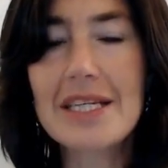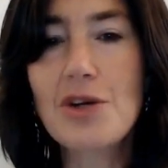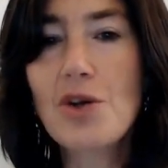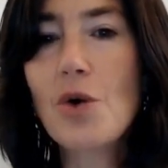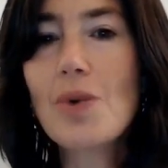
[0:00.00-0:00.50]
You
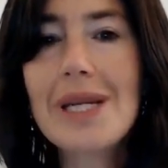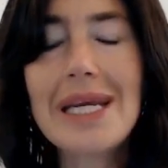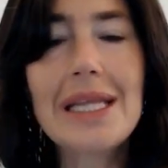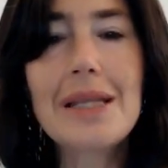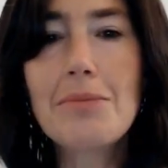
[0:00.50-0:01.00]
don't
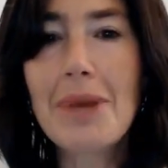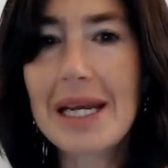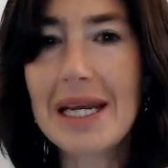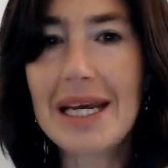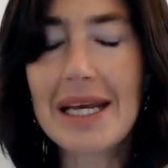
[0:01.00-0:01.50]
need the
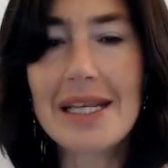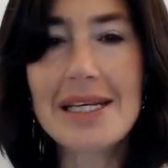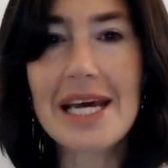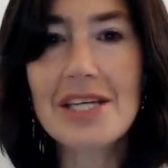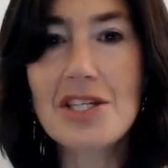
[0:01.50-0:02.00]
money in the
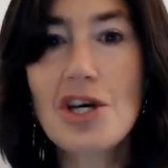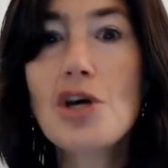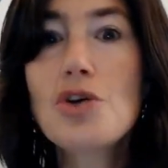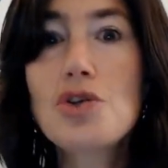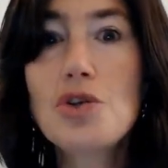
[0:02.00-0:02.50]
next
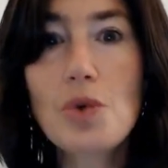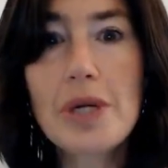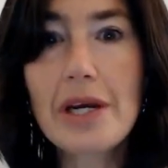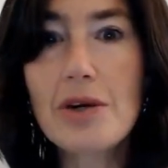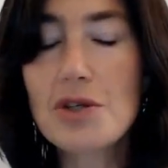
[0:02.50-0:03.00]
2
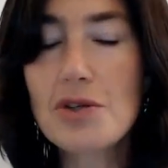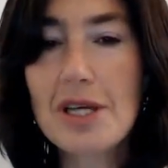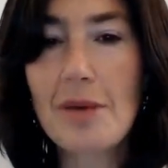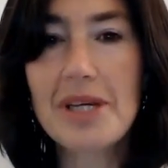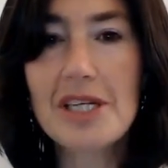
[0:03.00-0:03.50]
years or
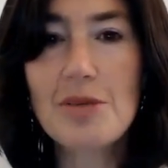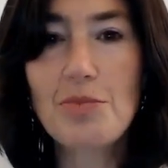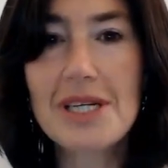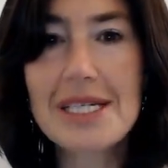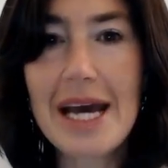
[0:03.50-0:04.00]
something to put a
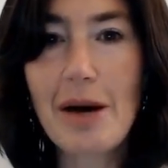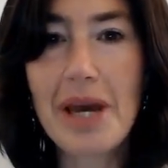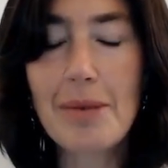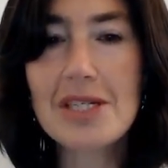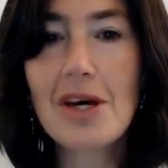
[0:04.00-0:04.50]
down
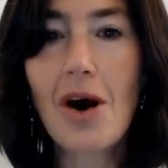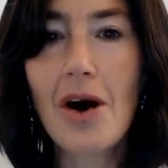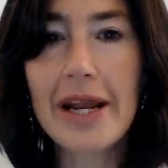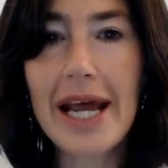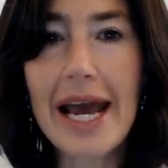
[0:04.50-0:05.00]
payment
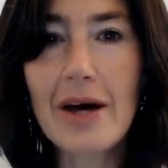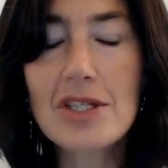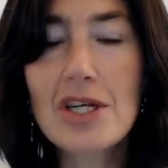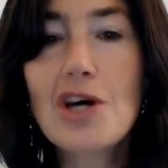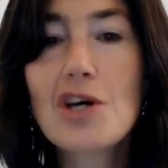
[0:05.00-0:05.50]
on a house.